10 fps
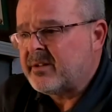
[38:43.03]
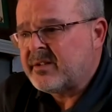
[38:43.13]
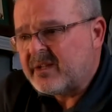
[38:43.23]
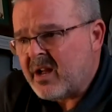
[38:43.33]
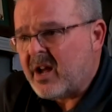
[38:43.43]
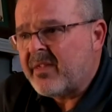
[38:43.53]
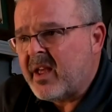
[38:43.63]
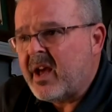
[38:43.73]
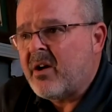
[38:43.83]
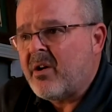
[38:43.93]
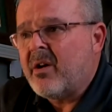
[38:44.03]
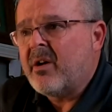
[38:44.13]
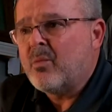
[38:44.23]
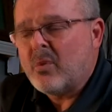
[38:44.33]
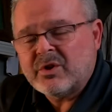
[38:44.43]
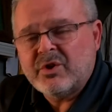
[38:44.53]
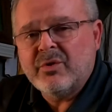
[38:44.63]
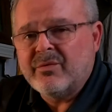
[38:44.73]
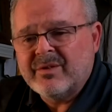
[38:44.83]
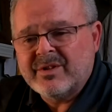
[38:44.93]
It's not that hard. Once
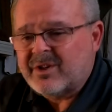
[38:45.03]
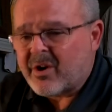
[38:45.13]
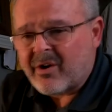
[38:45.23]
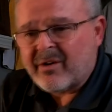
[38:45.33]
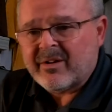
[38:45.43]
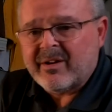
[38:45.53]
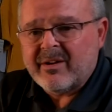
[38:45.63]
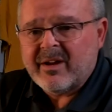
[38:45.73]
you start,